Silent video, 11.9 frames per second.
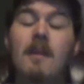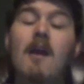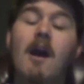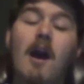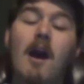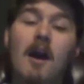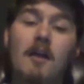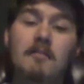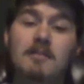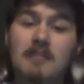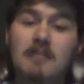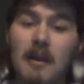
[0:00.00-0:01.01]
um
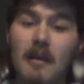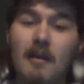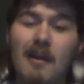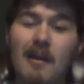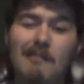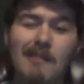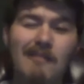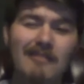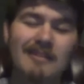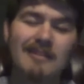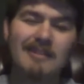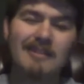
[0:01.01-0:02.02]
because I I'm not
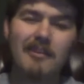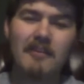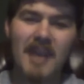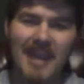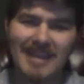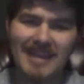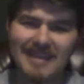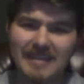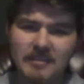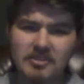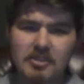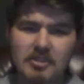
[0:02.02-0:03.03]
really gonna go edit
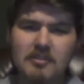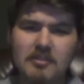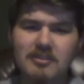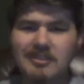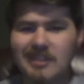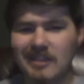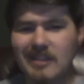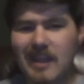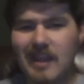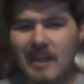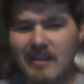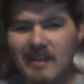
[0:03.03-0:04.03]
this so much as cut the
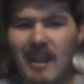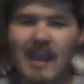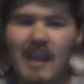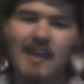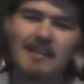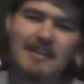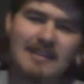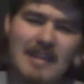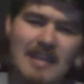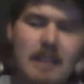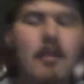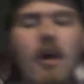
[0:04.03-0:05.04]
head and
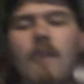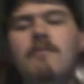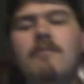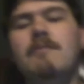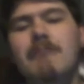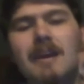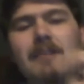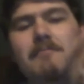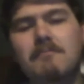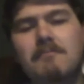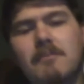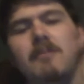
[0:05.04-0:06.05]
tail off to make it,
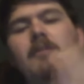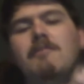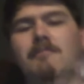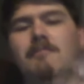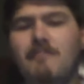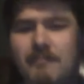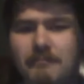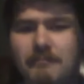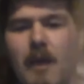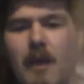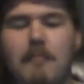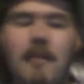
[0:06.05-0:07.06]
you know,
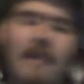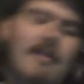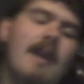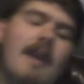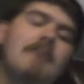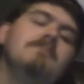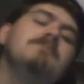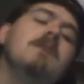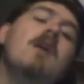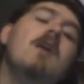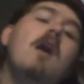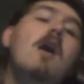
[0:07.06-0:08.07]
pop like that.
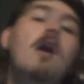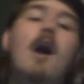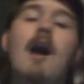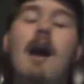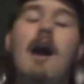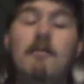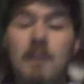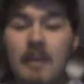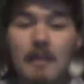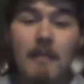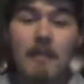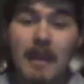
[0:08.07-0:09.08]
I'm gonna
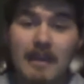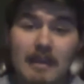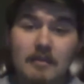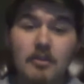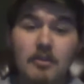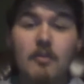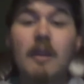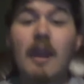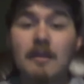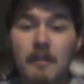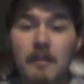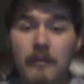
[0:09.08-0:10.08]
get back into doing
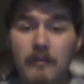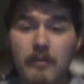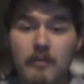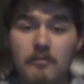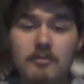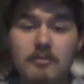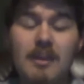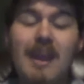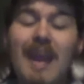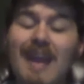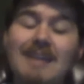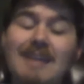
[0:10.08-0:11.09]
anime reviews
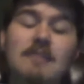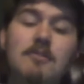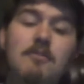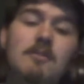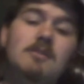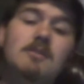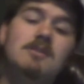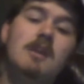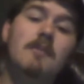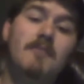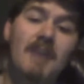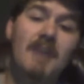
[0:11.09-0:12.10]
and doing
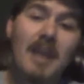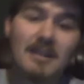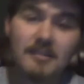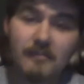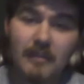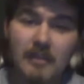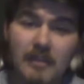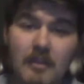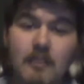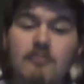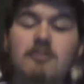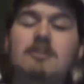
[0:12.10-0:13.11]
some reaction
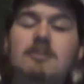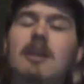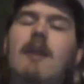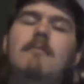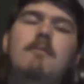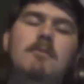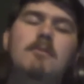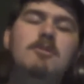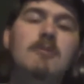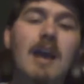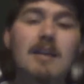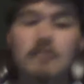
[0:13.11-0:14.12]
videos. Tell me what
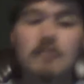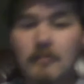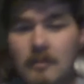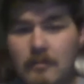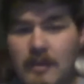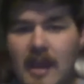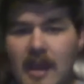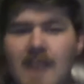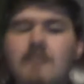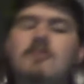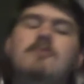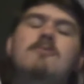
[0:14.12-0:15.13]
you guys want me to
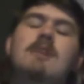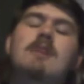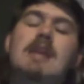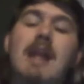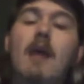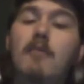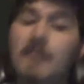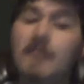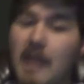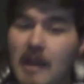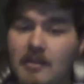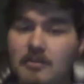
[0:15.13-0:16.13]
react to, and I'll
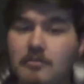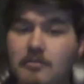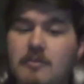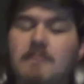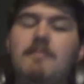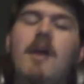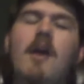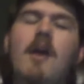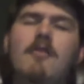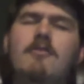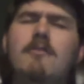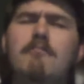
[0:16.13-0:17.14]
react to it,
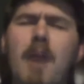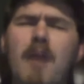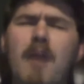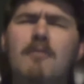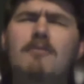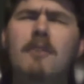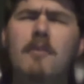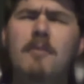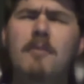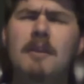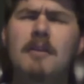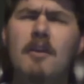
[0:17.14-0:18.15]
other than Baku no
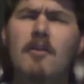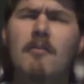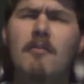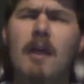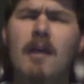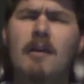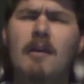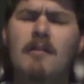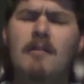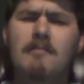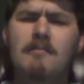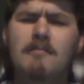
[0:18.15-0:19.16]
Pico Baka.
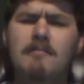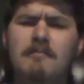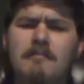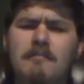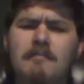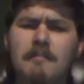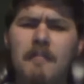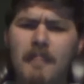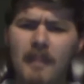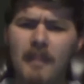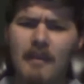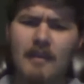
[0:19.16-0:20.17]

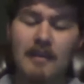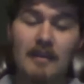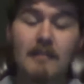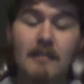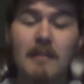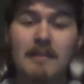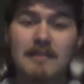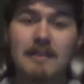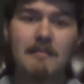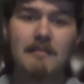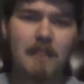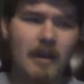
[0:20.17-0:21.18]
Uh, and I'm not
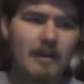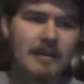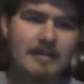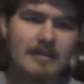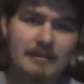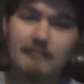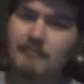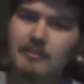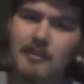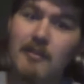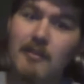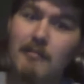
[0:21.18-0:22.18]
saying Baka as in,
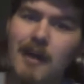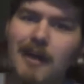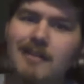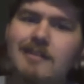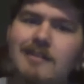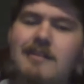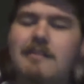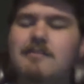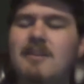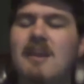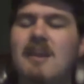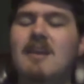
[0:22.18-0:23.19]
you know, Baka. I'm
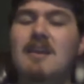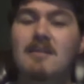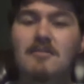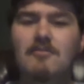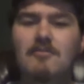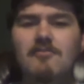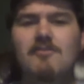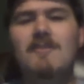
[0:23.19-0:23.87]
saying it to